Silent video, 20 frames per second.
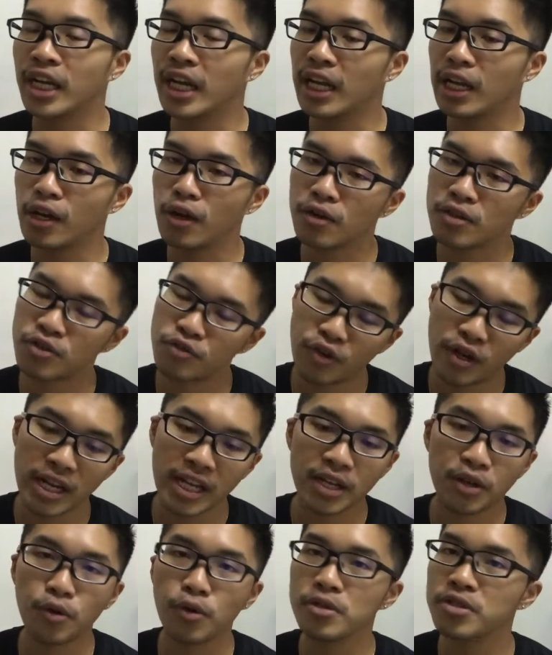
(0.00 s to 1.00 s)
It looks
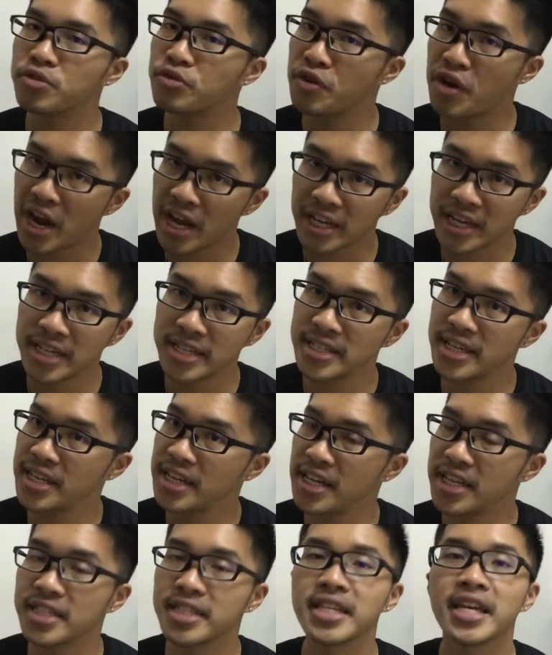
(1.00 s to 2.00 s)
really good, right?
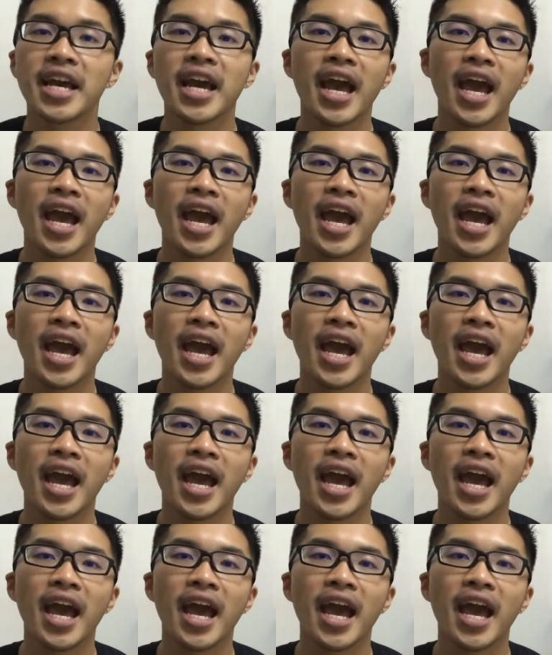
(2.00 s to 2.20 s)
Isn't it?